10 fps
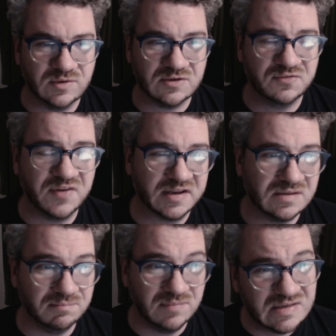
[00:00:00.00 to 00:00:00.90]
which affects
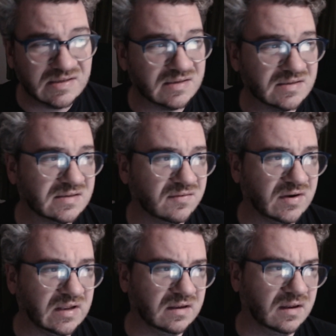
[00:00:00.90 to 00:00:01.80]
the min
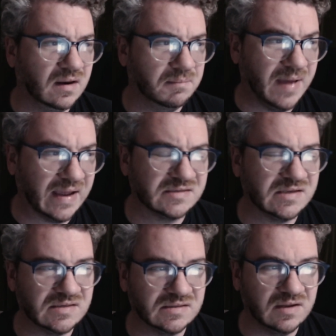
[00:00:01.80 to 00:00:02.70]
sensitivity and max
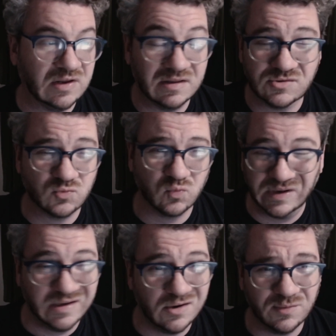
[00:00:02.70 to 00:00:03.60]
sensitivity. There's
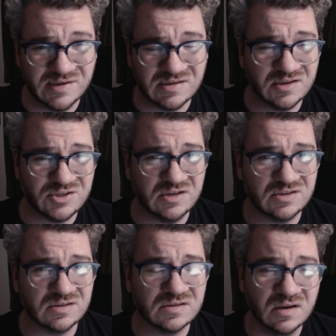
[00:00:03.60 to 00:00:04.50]
really no reason to
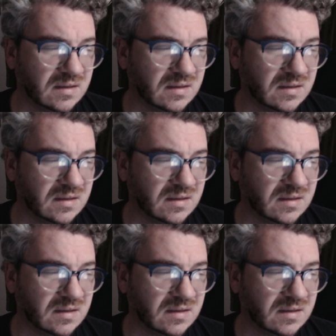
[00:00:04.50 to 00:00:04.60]
change this.